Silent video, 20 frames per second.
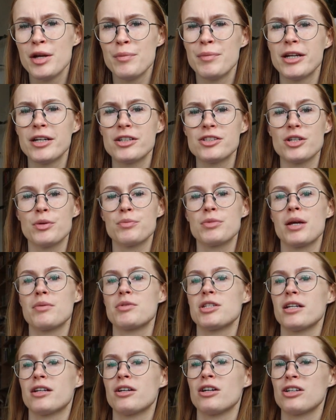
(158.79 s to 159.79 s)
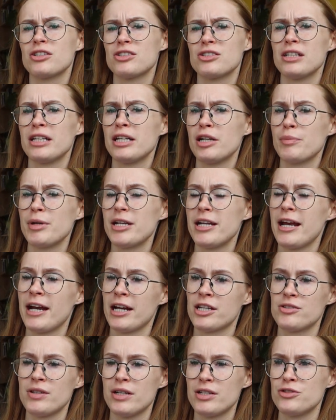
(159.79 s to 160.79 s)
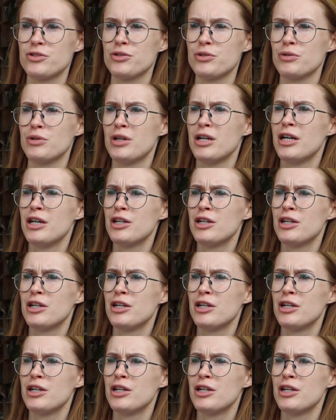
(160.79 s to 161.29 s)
because sometimes it costs a little bit extra to